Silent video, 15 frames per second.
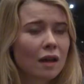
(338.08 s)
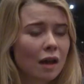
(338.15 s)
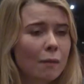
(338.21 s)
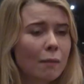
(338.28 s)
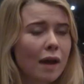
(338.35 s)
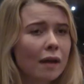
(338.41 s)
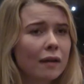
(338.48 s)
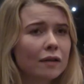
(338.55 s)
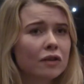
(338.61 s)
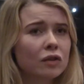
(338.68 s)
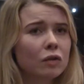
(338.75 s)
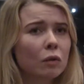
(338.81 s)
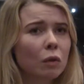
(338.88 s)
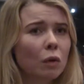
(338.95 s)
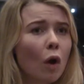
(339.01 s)
and manage
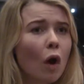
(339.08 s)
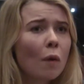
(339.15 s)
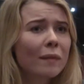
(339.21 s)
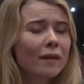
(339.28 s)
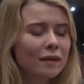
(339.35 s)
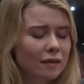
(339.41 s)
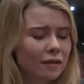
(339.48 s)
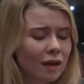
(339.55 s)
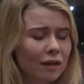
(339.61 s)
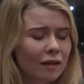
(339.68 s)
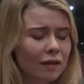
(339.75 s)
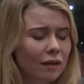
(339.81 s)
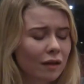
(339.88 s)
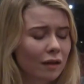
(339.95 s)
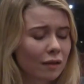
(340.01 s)
to lock me inside
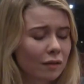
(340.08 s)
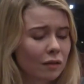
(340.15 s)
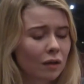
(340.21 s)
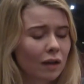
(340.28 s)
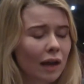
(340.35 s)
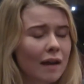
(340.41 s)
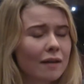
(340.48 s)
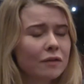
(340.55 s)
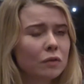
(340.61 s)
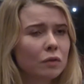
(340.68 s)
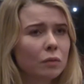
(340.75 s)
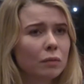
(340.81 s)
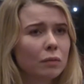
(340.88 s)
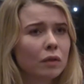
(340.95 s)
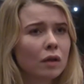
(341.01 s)
the
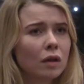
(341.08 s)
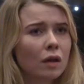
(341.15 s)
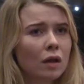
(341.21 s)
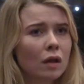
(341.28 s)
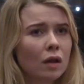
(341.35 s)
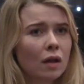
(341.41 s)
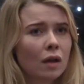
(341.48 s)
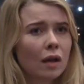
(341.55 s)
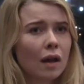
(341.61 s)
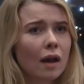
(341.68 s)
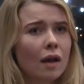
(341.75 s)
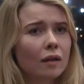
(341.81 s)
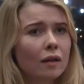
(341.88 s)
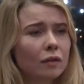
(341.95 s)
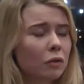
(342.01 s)
classroom
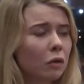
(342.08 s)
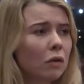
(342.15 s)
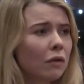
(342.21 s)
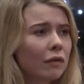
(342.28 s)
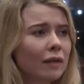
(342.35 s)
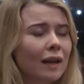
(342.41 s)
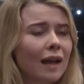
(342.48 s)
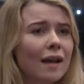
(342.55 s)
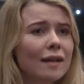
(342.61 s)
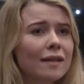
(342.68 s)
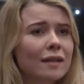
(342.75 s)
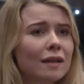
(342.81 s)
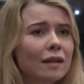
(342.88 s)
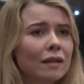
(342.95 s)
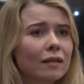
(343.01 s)
and turn off the
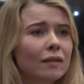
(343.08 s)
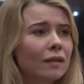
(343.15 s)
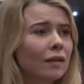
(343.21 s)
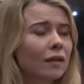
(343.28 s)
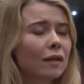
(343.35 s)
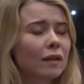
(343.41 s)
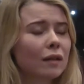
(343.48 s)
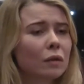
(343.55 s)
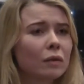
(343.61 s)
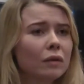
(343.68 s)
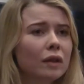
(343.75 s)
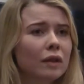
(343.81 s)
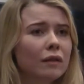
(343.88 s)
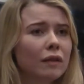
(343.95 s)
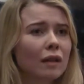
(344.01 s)
lights, and they
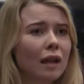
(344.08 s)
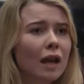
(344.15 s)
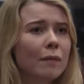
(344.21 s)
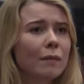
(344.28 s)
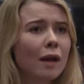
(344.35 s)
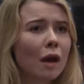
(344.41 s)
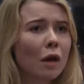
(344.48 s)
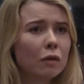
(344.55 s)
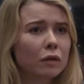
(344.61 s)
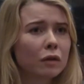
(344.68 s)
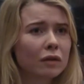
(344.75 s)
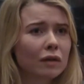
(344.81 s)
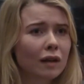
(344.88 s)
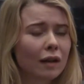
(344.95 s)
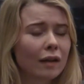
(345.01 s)
don't even let me out
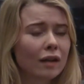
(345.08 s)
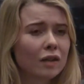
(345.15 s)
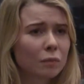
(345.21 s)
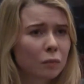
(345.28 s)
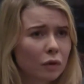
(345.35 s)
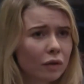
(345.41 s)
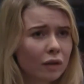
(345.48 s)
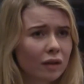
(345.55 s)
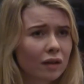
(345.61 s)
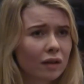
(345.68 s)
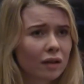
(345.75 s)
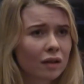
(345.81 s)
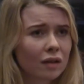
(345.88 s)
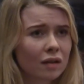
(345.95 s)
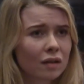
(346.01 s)
until the next morning.
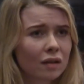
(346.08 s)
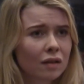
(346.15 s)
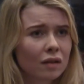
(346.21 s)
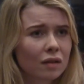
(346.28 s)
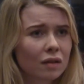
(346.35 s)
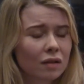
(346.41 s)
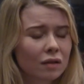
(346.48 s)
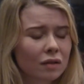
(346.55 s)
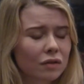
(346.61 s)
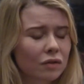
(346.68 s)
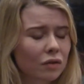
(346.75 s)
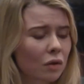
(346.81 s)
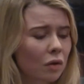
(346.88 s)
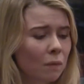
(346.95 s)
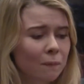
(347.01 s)

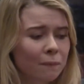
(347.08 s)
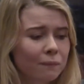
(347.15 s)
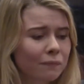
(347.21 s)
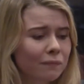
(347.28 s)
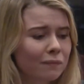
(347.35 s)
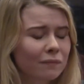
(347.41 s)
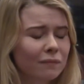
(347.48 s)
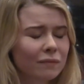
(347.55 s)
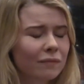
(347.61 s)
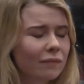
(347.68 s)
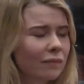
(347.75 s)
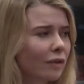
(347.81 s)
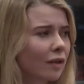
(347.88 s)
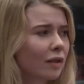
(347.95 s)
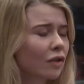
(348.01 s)
So
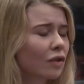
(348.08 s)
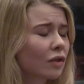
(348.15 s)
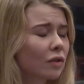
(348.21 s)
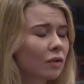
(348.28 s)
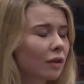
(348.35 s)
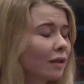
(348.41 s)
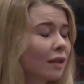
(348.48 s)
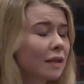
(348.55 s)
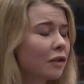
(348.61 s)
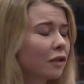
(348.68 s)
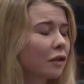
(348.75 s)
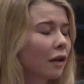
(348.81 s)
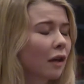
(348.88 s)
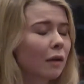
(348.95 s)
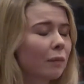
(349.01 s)
the teacher
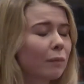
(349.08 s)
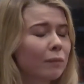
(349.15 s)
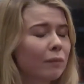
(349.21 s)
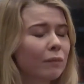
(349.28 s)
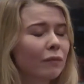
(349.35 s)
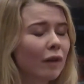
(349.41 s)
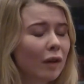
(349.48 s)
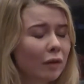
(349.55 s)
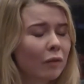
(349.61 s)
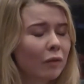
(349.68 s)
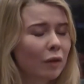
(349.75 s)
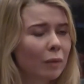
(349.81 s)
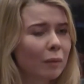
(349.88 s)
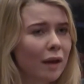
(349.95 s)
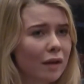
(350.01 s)
here very,
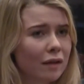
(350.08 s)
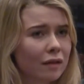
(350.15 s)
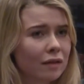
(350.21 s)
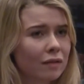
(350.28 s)
very bad.